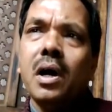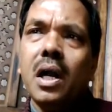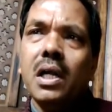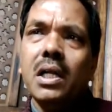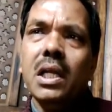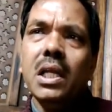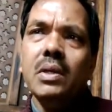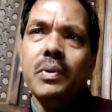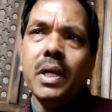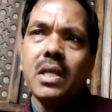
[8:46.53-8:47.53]
a
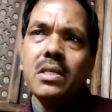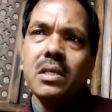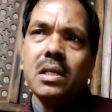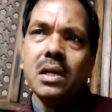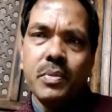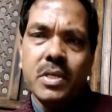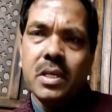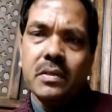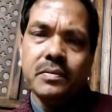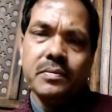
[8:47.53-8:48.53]
delimitation commission.